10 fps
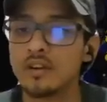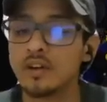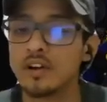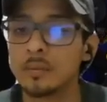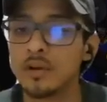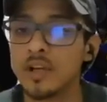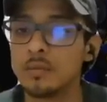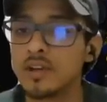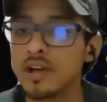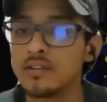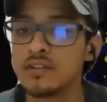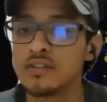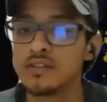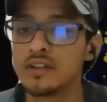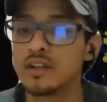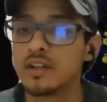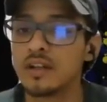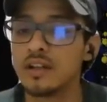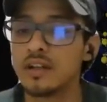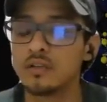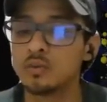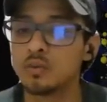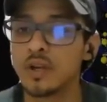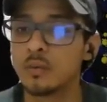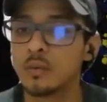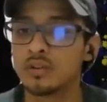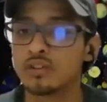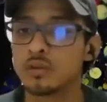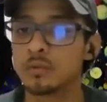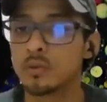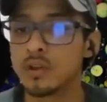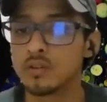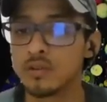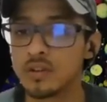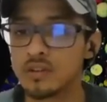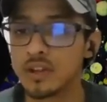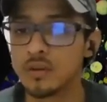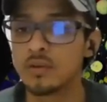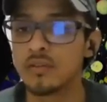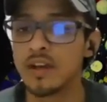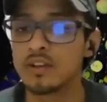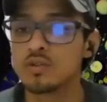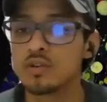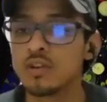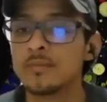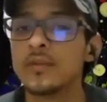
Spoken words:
hook up with APIs isn't at right where it should be as far as like with Android.